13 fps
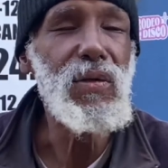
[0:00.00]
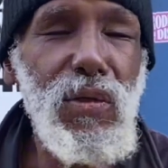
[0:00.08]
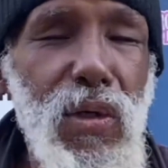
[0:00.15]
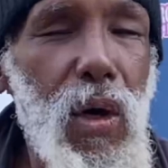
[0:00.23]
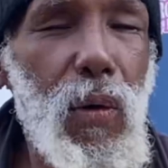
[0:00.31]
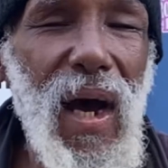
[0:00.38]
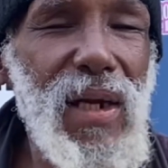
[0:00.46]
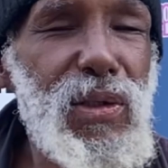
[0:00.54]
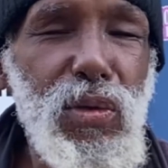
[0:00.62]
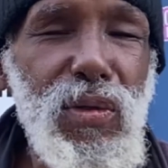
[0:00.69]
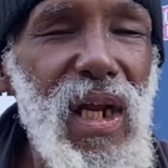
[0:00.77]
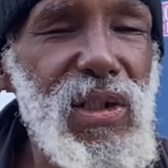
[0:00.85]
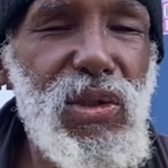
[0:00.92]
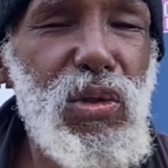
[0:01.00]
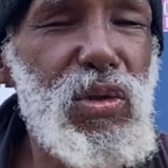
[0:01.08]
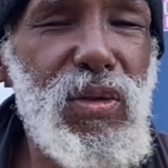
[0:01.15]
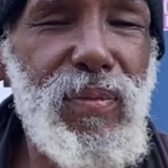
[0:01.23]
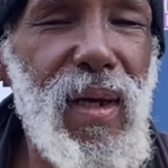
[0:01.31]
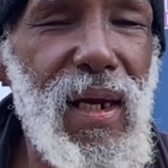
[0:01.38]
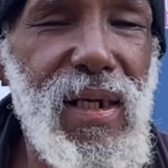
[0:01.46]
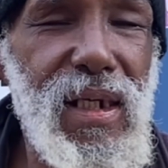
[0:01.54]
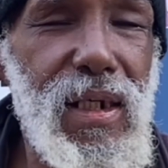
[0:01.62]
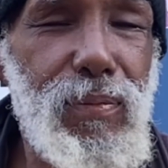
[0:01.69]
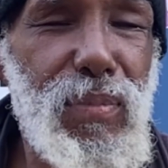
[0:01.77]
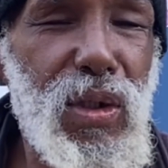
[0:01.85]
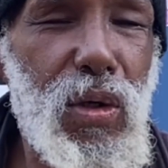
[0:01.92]
no i do not choose to be out
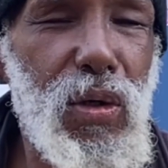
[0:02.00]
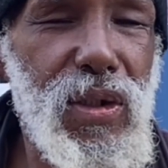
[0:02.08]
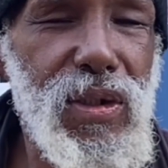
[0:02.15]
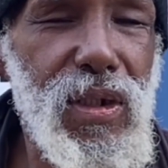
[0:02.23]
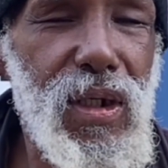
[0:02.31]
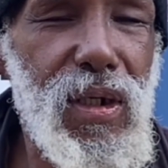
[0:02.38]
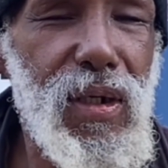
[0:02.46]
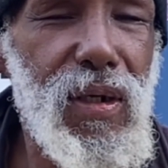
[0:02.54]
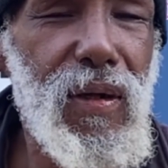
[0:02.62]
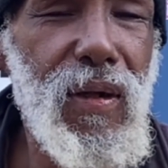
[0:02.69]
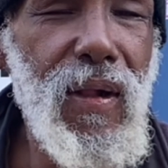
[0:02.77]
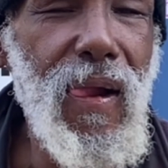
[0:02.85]
here because uh